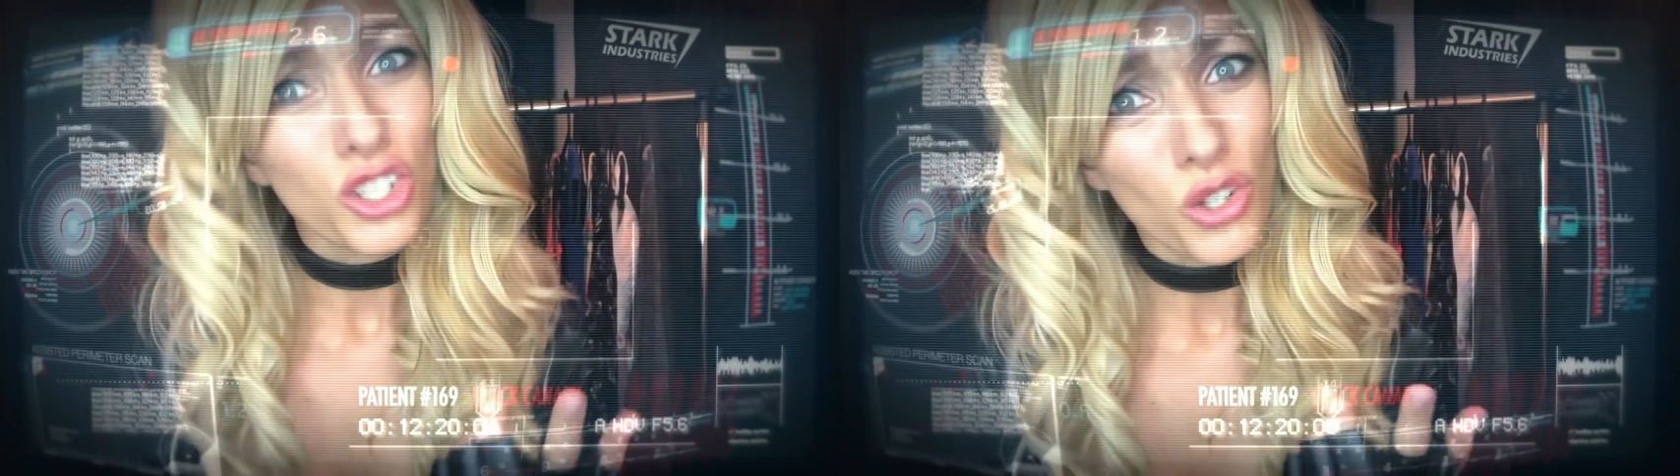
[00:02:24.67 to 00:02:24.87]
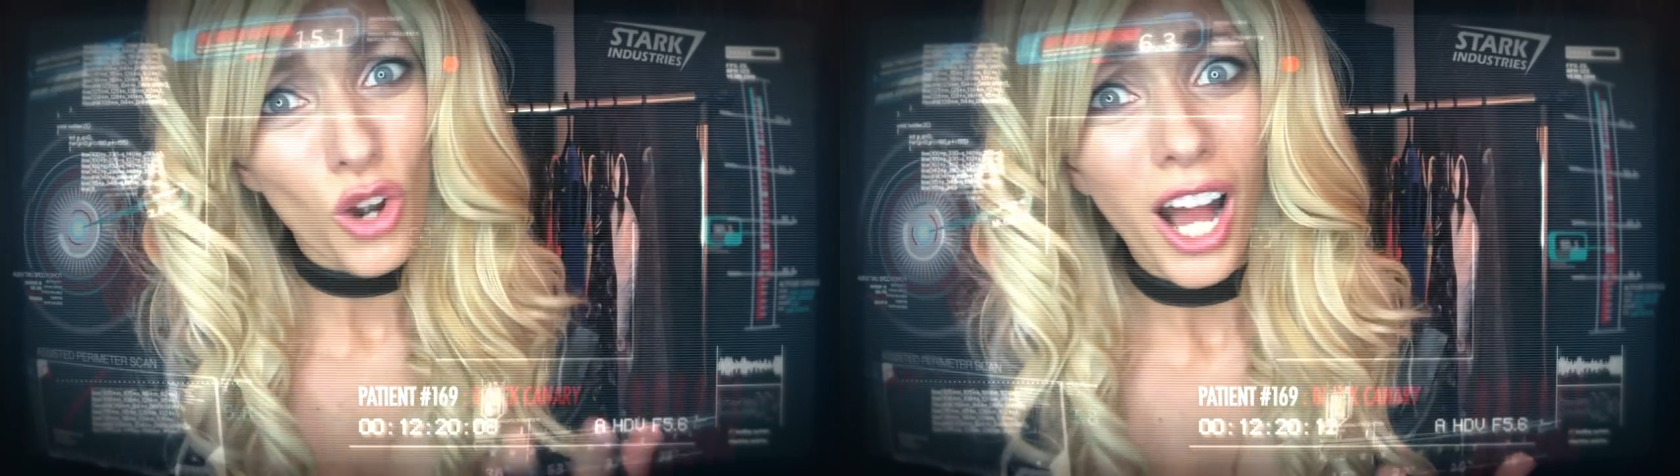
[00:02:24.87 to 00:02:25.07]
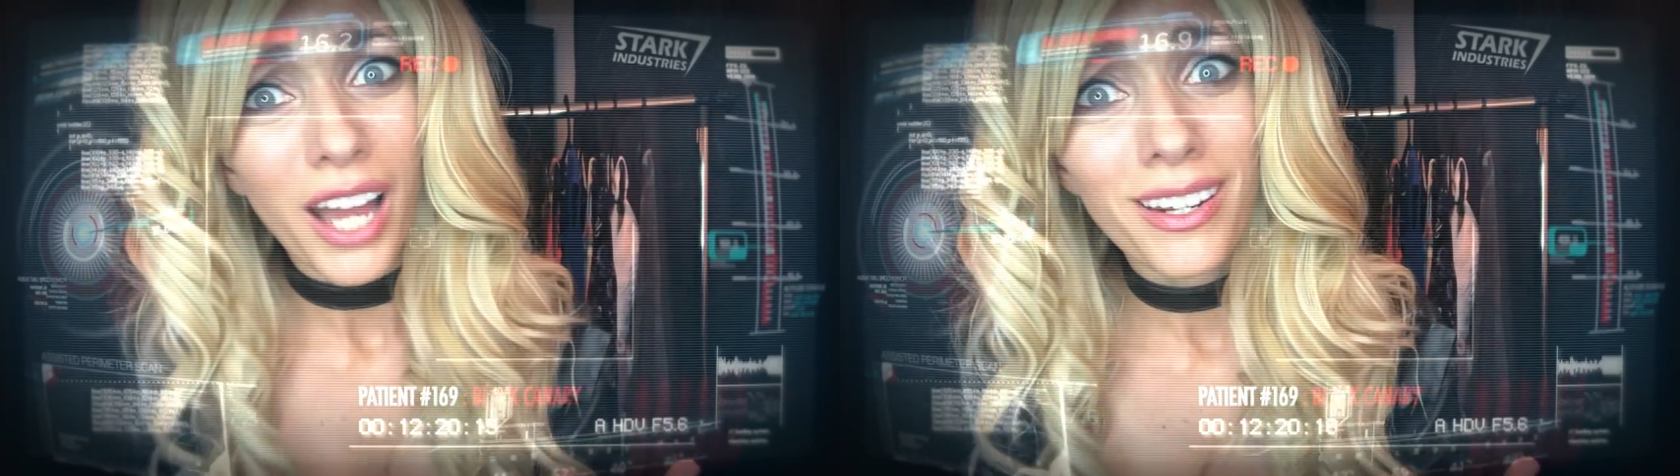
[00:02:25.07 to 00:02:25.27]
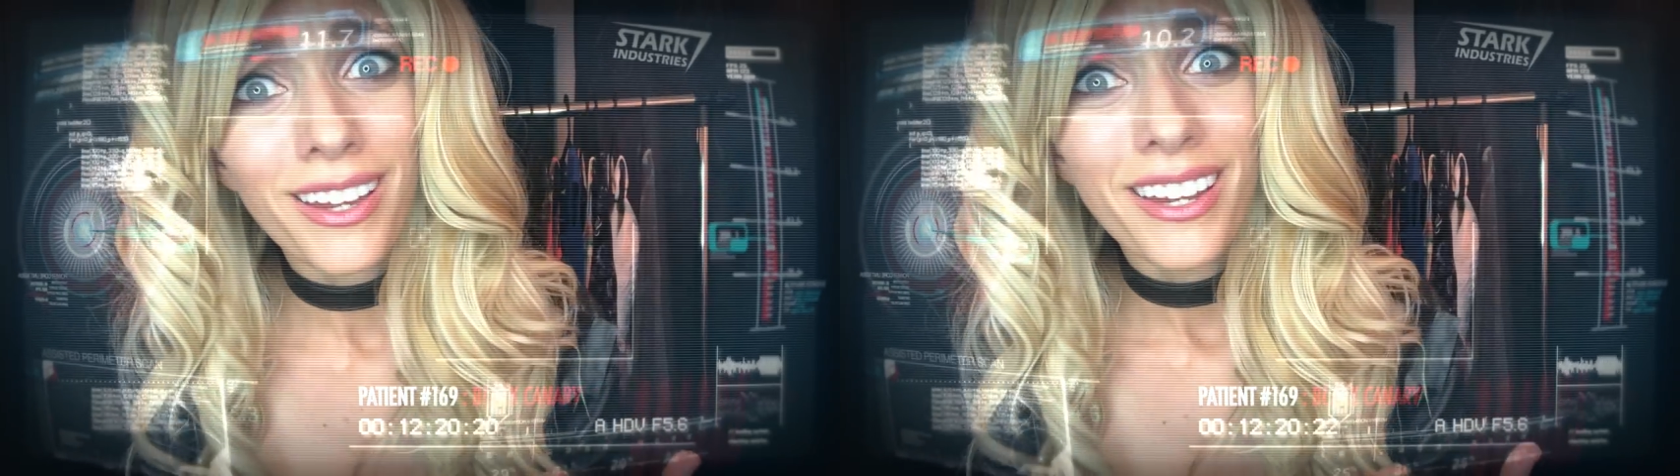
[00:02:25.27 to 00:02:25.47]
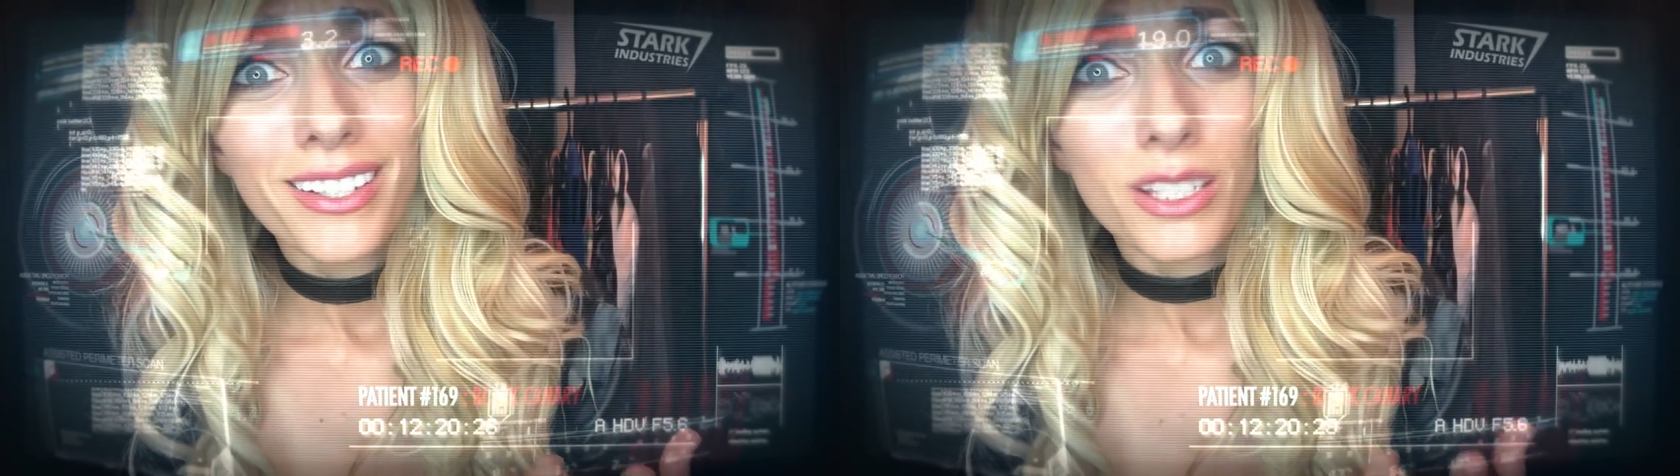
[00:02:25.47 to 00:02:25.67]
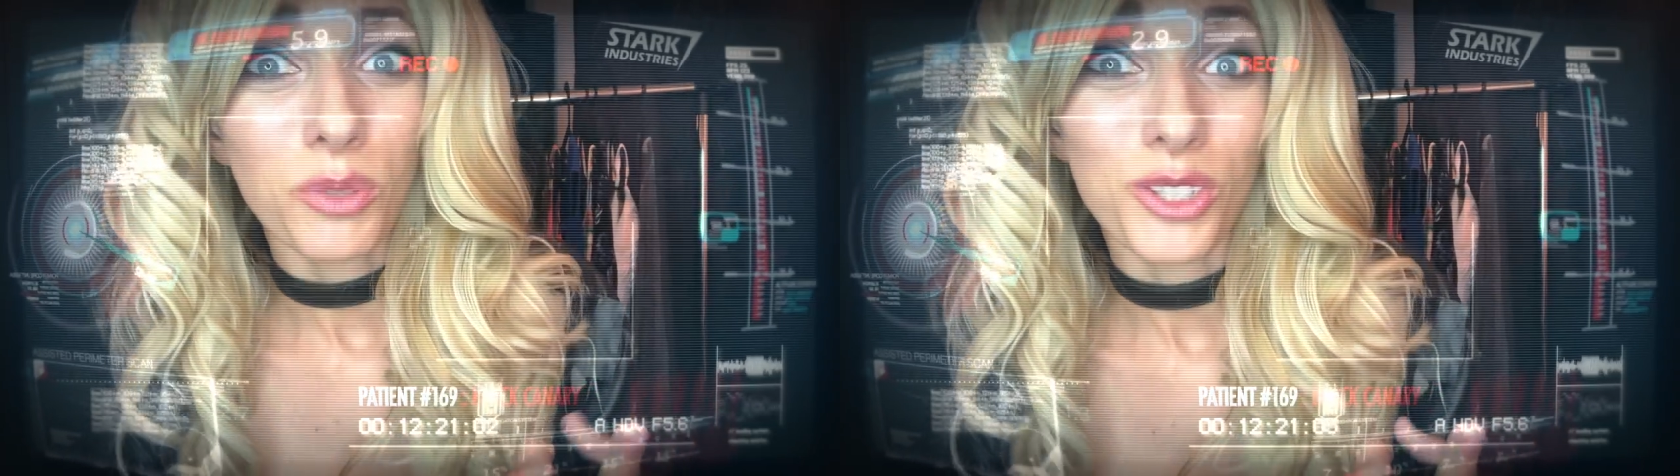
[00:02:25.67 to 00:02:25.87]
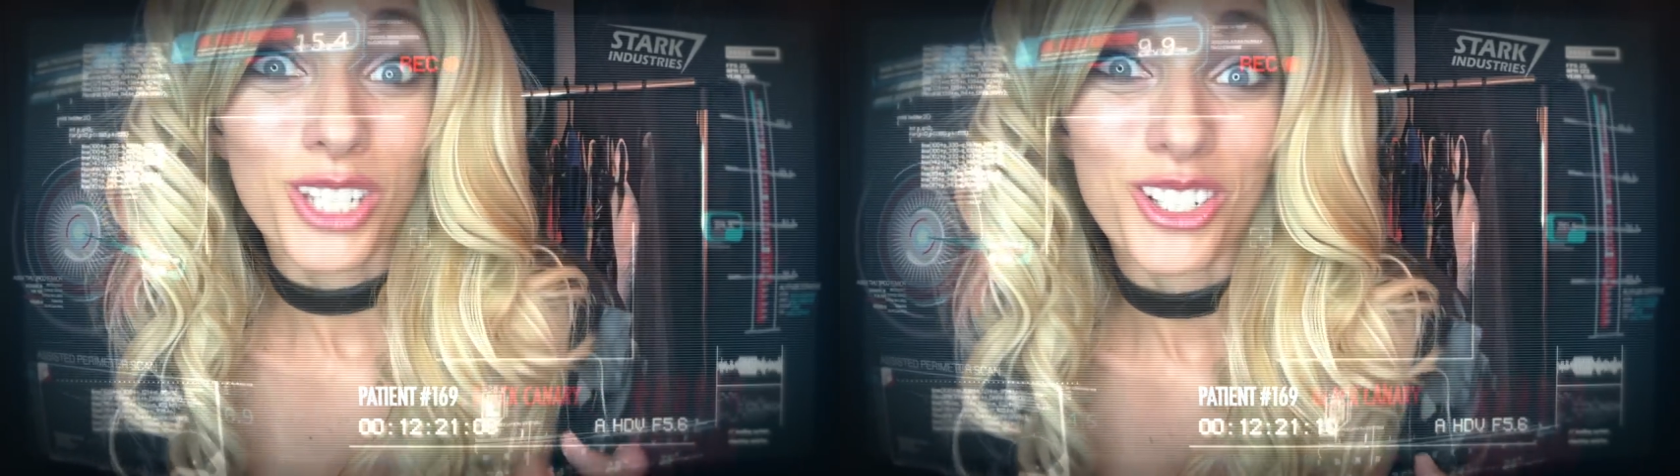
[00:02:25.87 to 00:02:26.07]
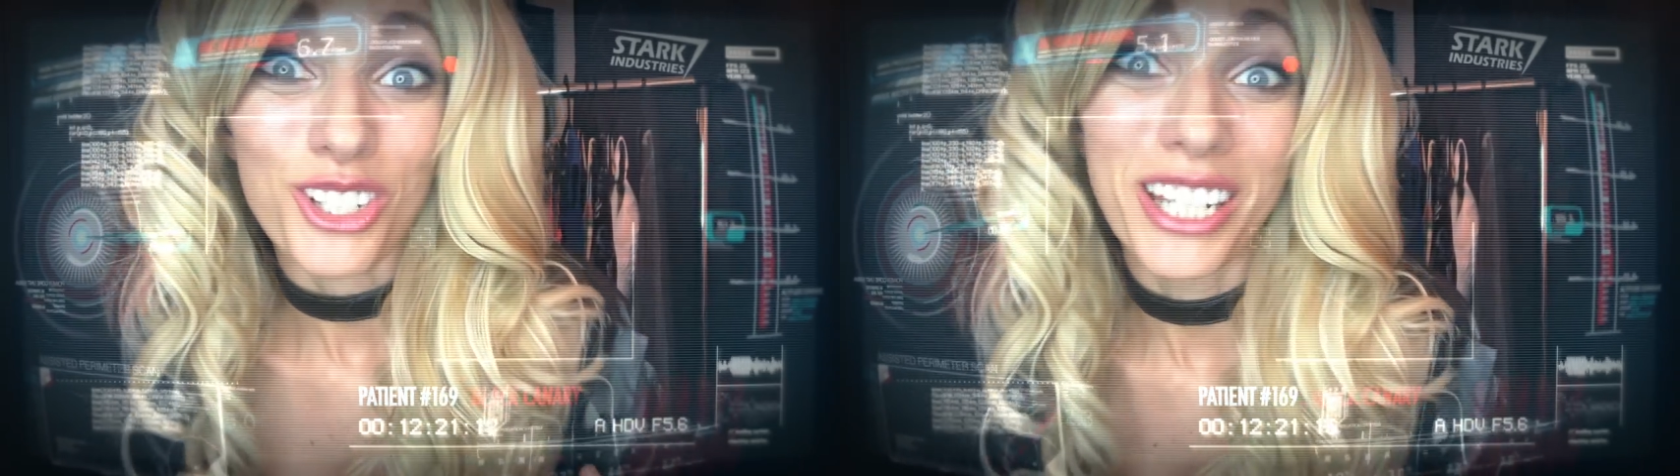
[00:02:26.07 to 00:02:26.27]
tried to
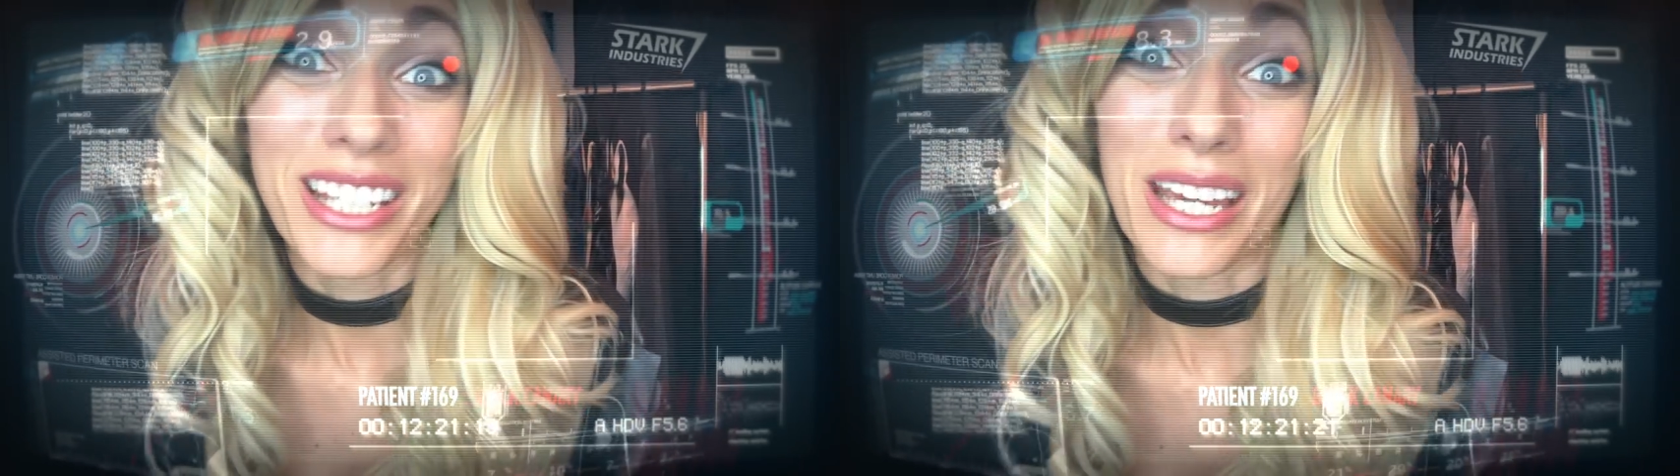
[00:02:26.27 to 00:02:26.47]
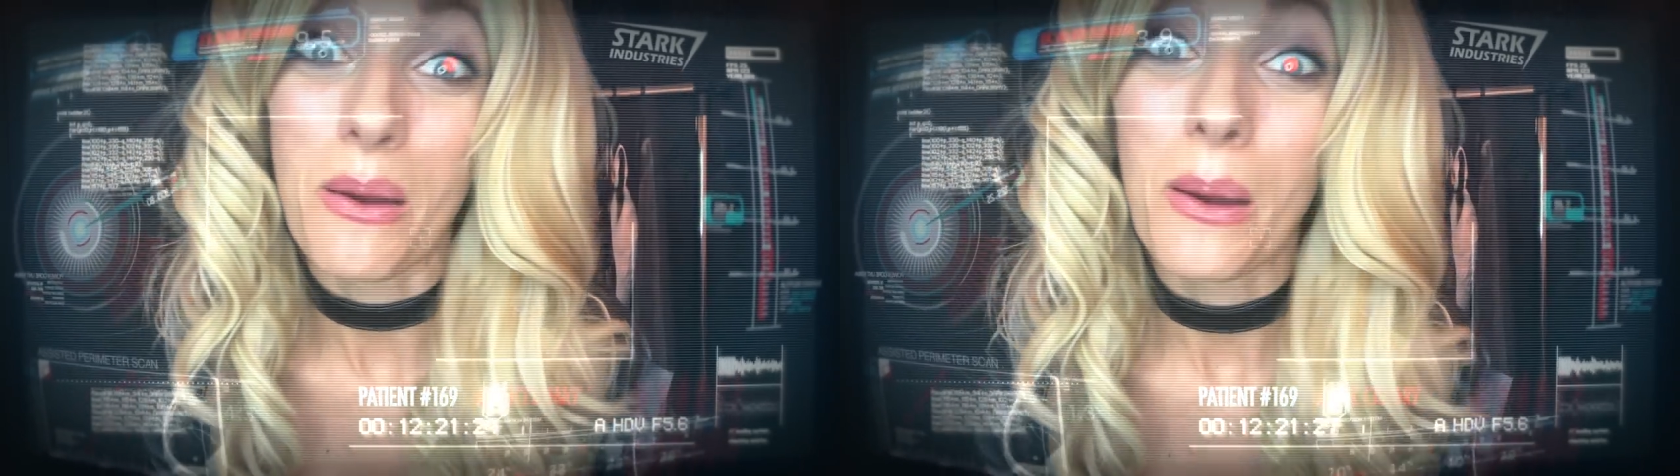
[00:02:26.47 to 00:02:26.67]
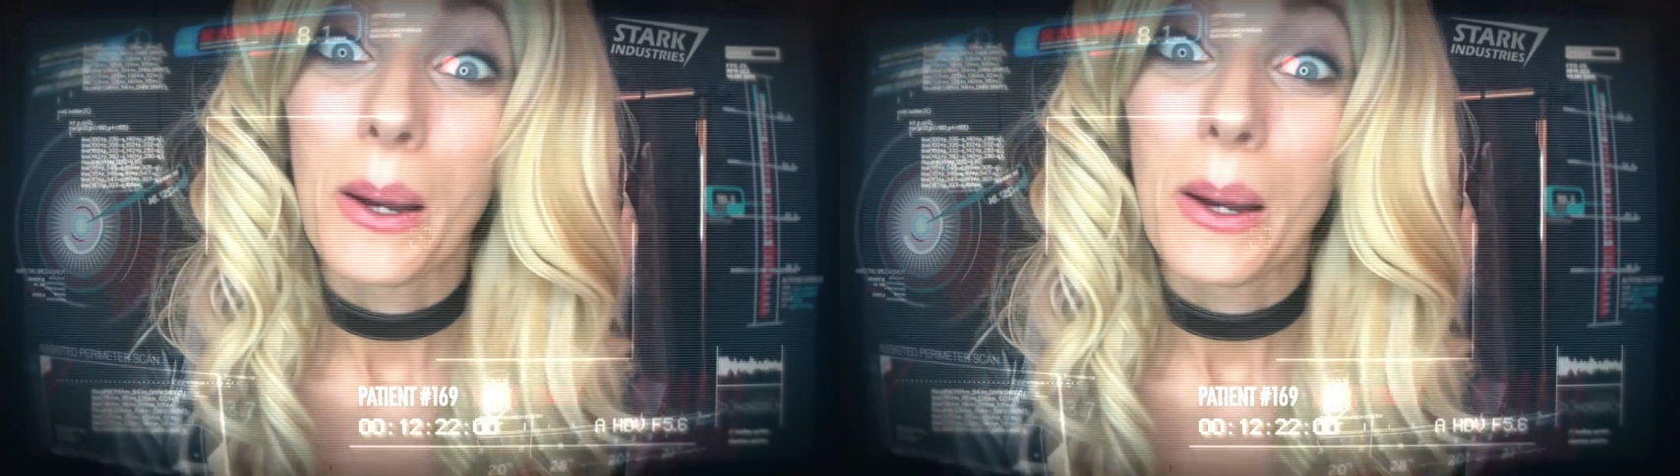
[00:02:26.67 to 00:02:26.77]
petition to get